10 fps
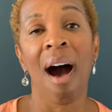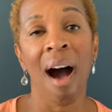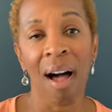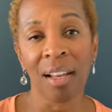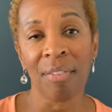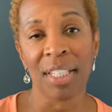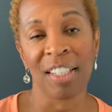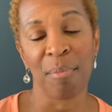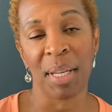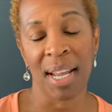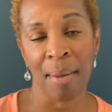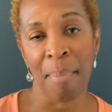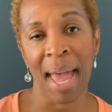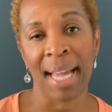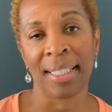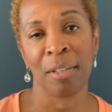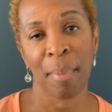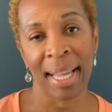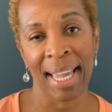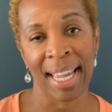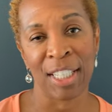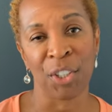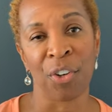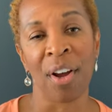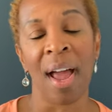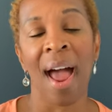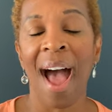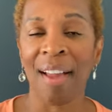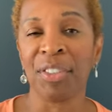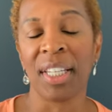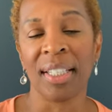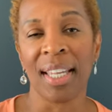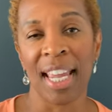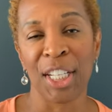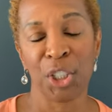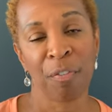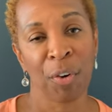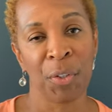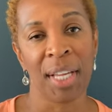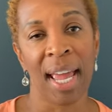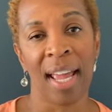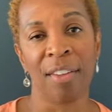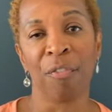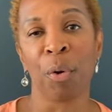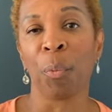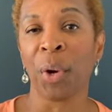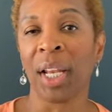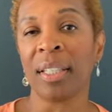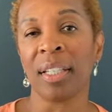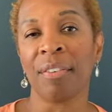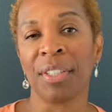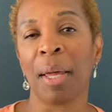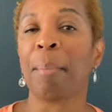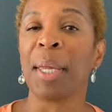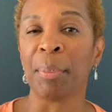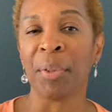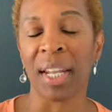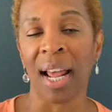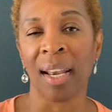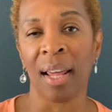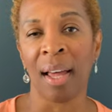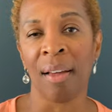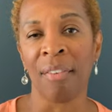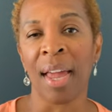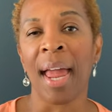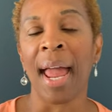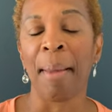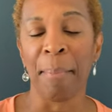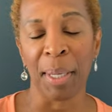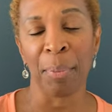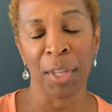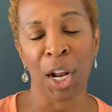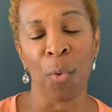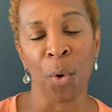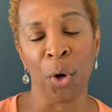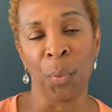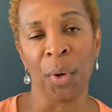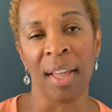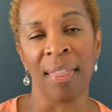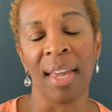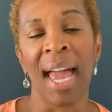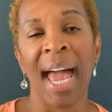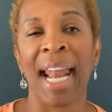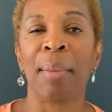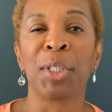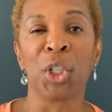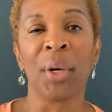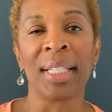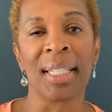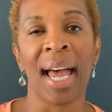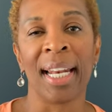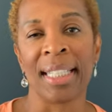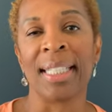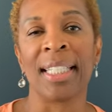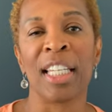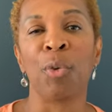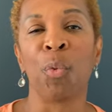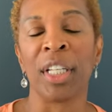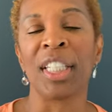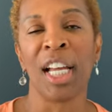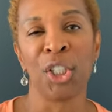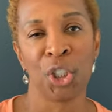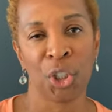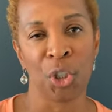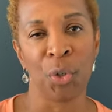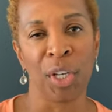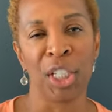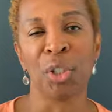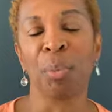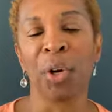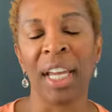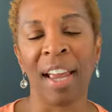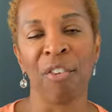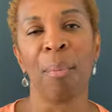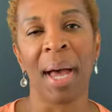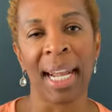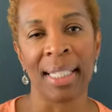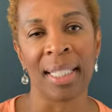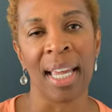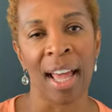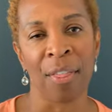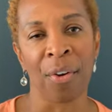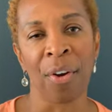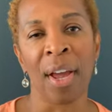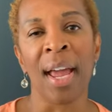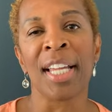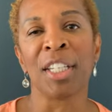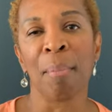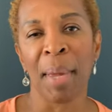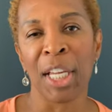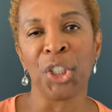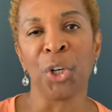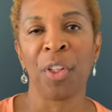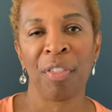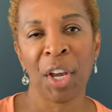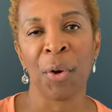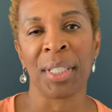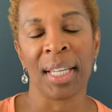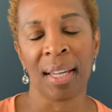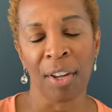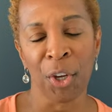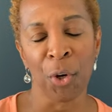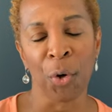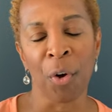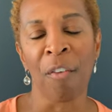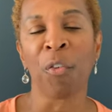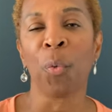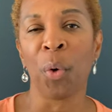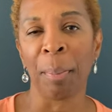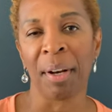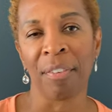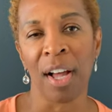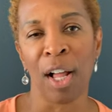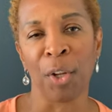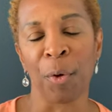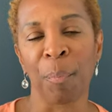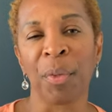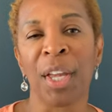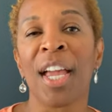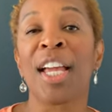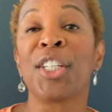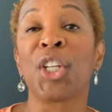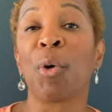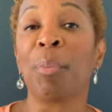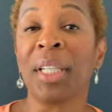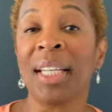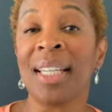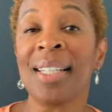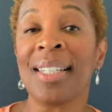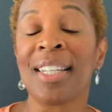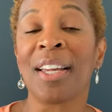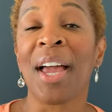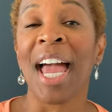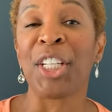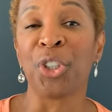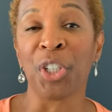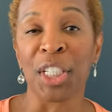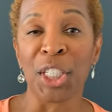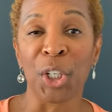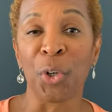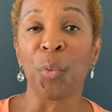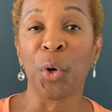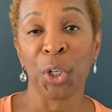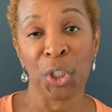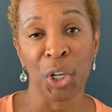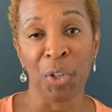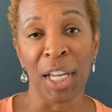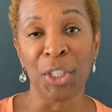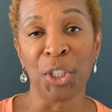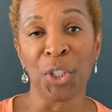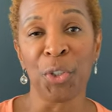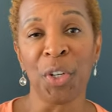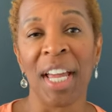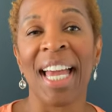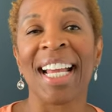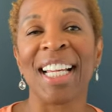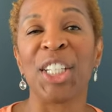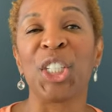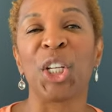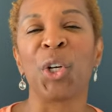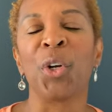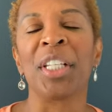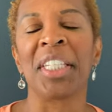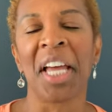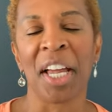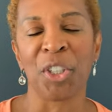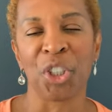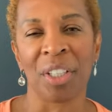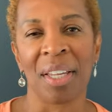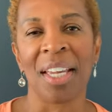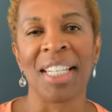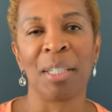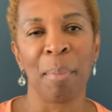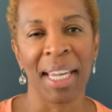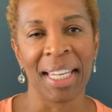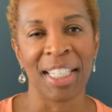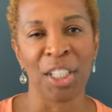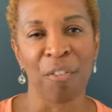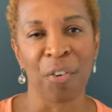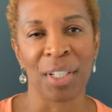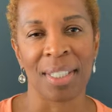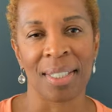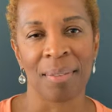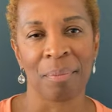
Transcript: All of us have been impacted by cancer. I've seen cancer firsthand from relatives, people that I love, and people that I work with. And I'm so excited to see what Touch is doing to bring everybody together to make sure that there is a cure for women of color. So please, as you consider where to donate to, consider touch. It's making a difference.